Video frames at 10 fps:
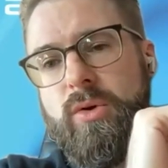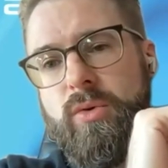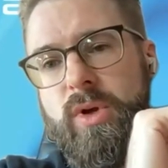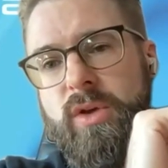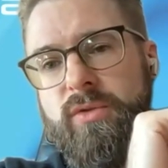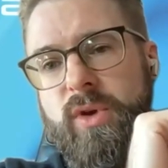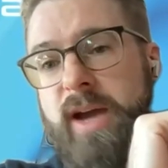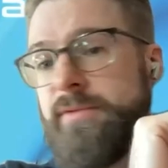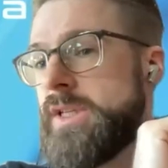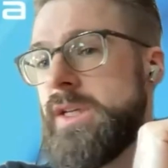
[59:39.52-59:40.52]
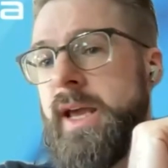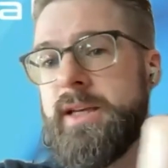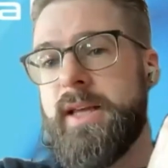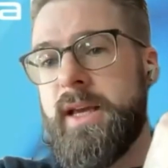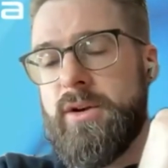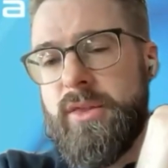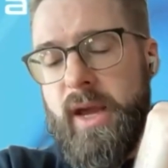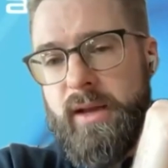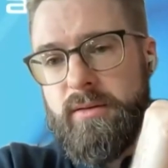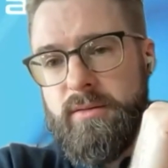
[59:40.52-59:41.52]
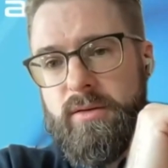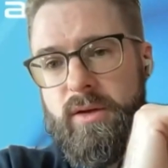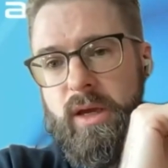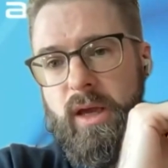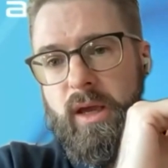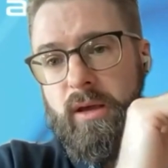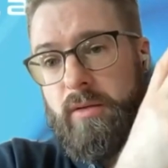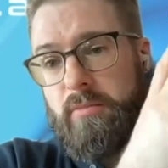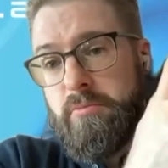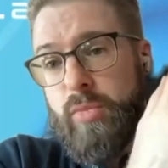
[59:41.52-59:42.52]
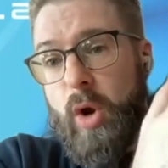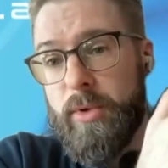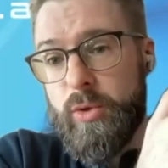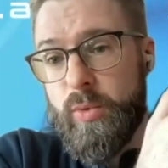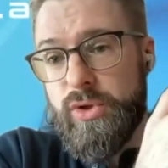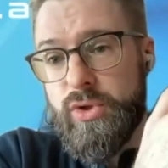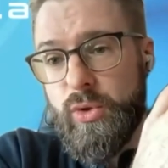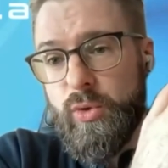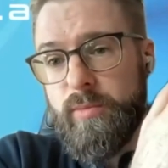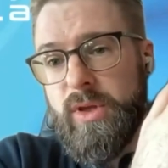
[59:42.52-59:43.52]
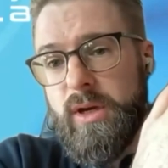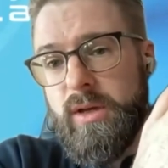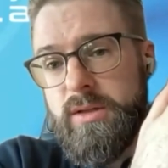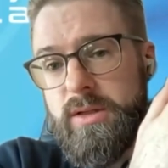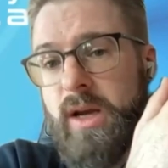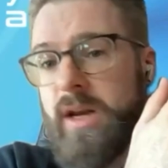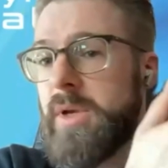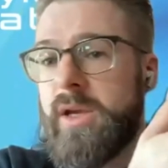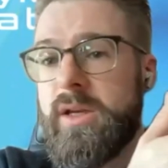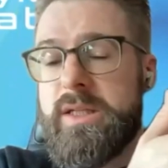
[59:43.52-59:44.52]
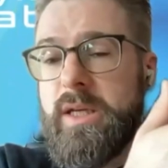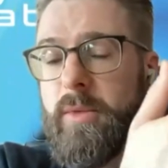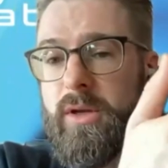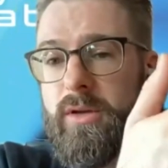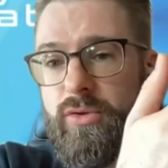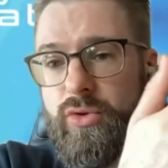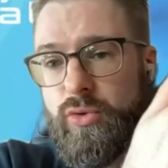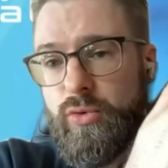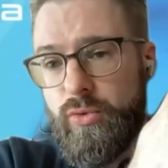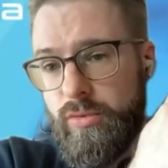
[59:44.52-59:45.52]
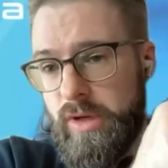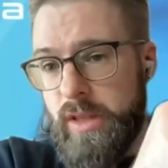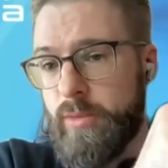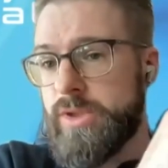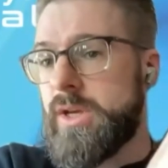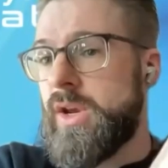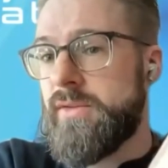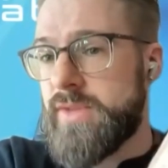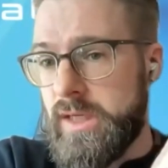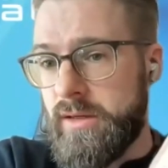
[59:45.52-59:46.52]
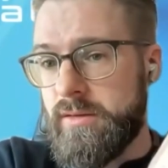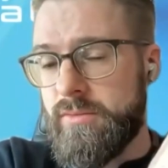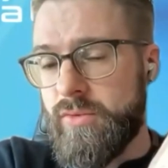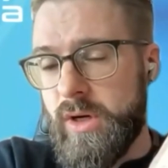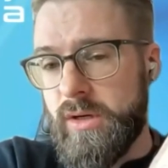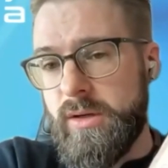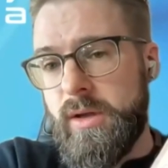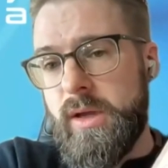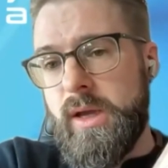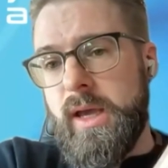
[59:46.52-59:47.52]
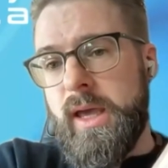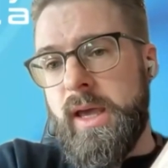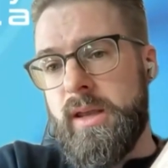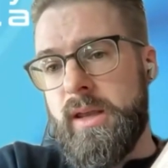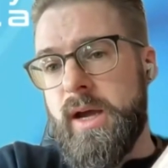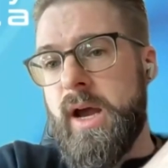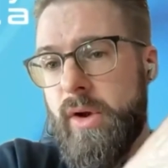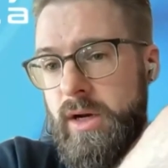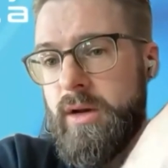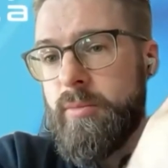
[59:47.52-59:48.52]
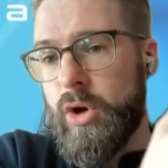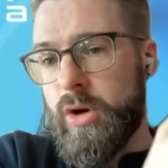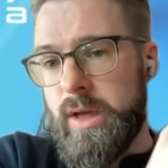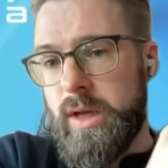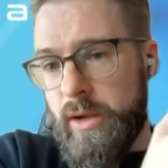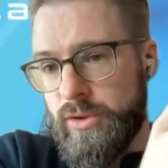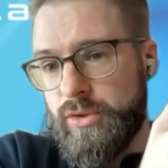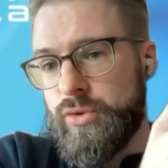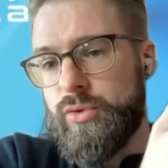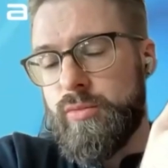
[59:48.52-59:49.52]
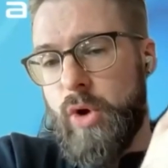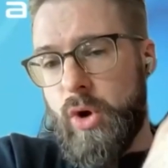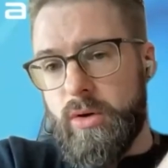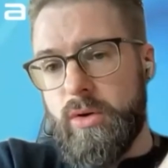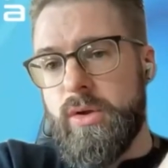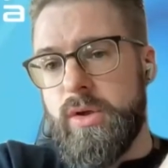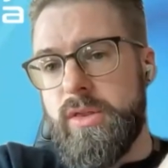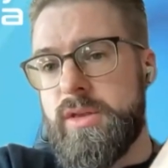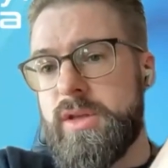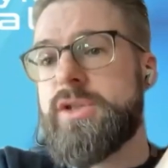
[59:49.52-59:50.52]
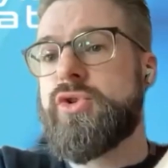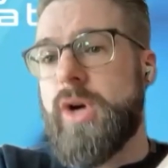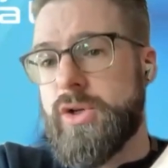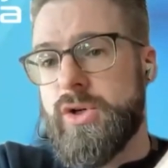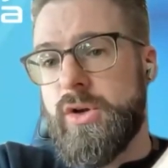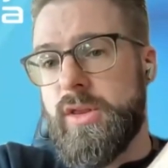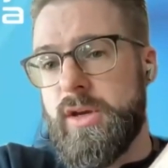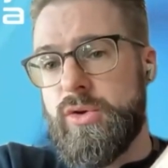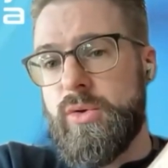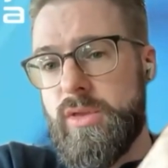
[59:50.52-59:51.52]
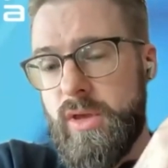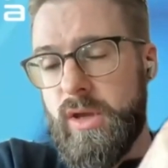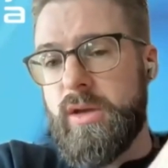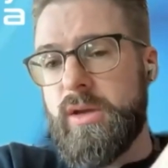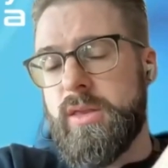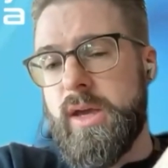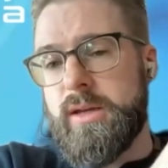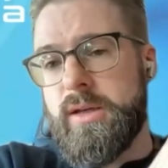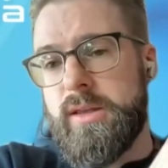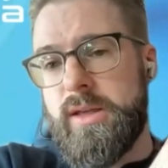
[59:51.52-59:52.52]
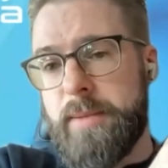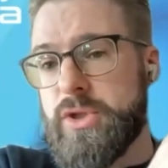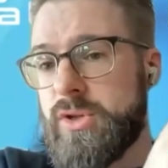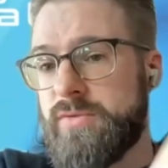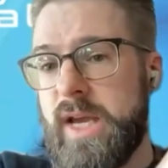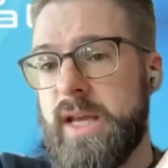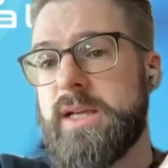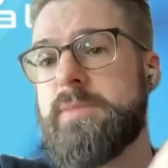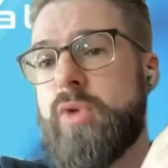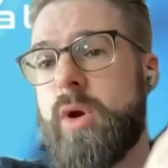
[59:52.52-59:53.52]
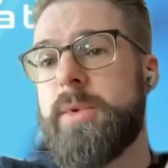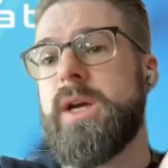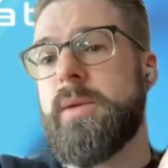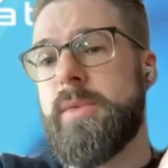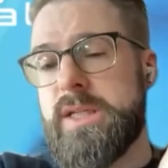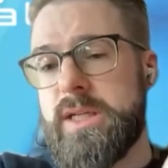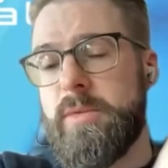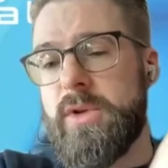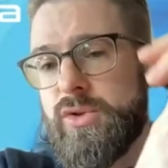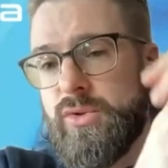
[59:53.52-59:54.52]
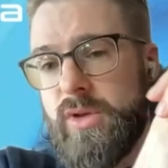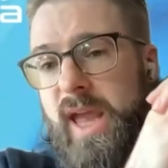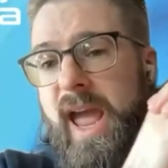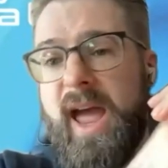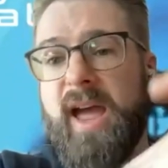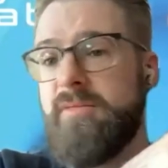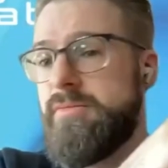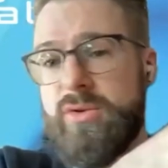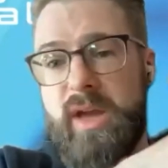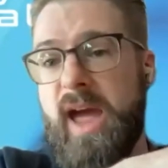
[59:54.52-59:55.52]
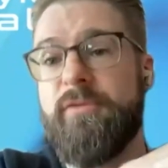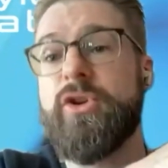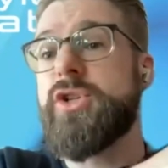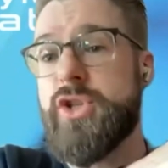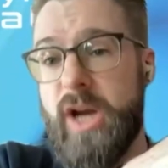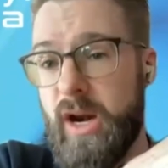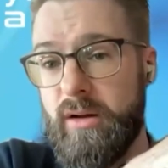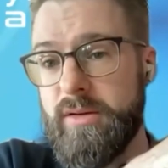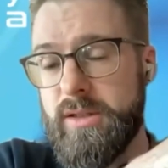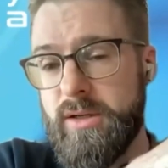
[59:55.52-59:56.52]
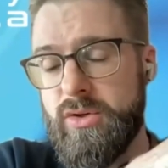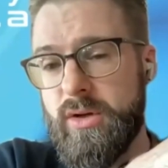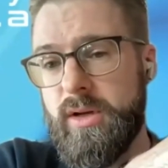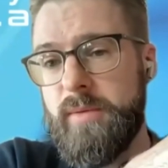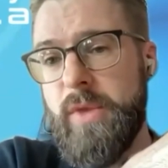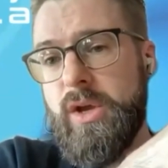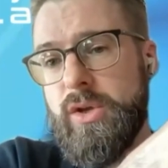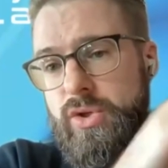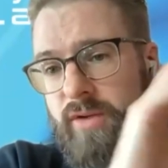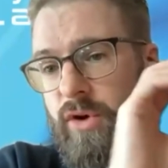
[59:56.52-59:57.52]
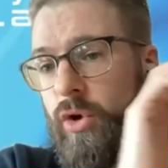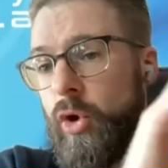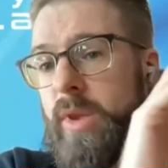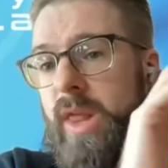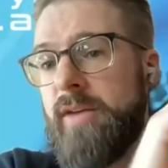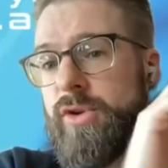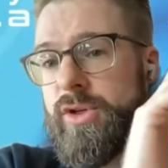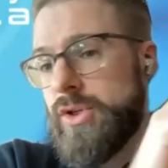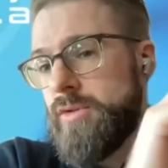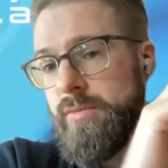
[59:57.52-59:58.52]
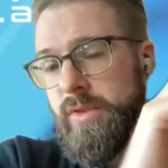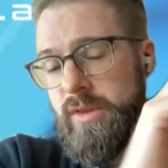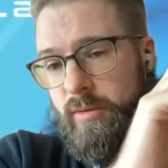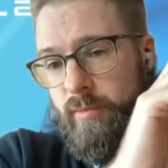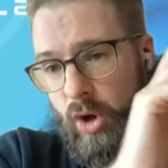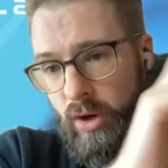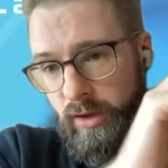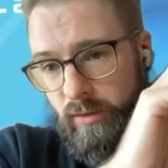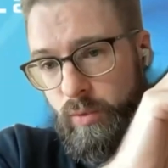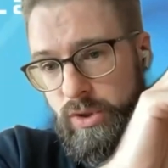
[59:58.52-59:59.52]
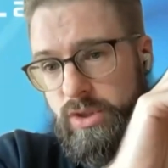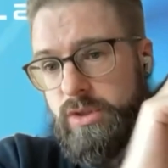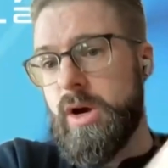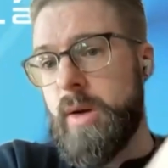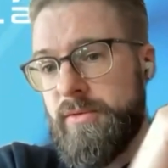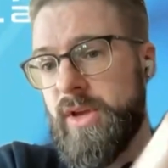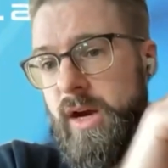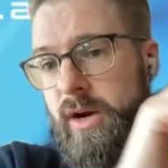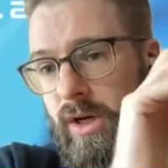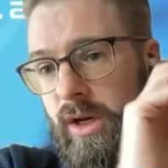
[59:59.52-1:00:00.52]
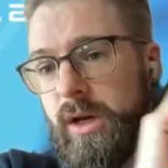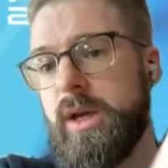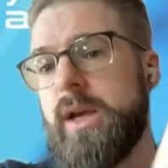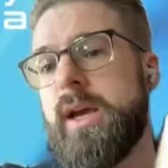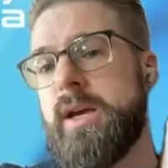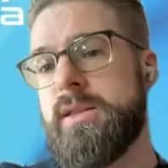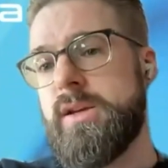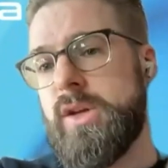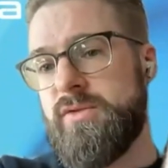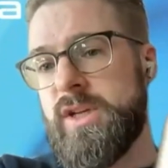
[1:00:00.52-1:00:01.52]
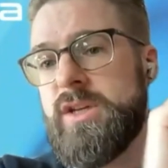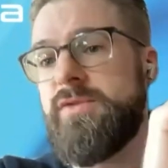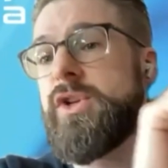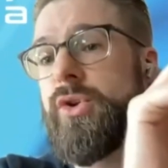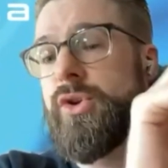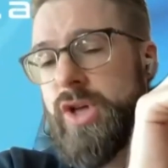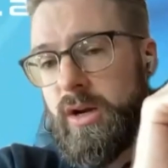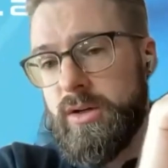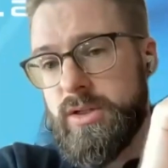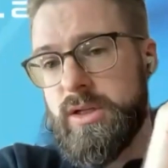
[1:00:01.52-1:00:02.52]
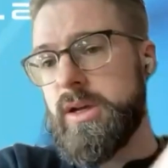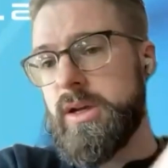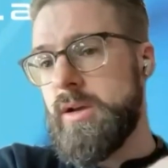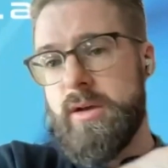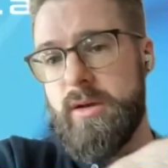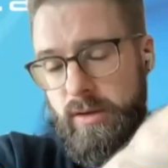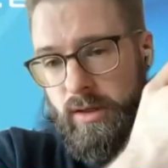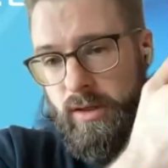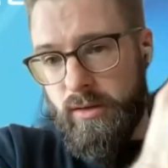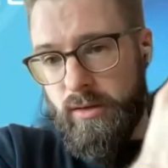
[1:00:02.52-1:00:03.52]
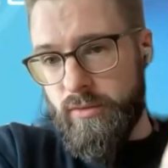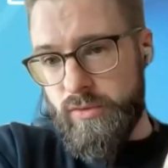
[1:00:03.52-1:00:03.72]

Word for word: So if you haven't seen any data on that, um, probably you would assume that it's going to be similar to the other ones that you have seen, right? And a hierarchical model allows you to model this structure that you think that in the absence of data is probably going to be similar to the to the average channel, essentially. So you have a global average that you're modeling, which is the top of the hierarchy, and then you have individual channels, uh,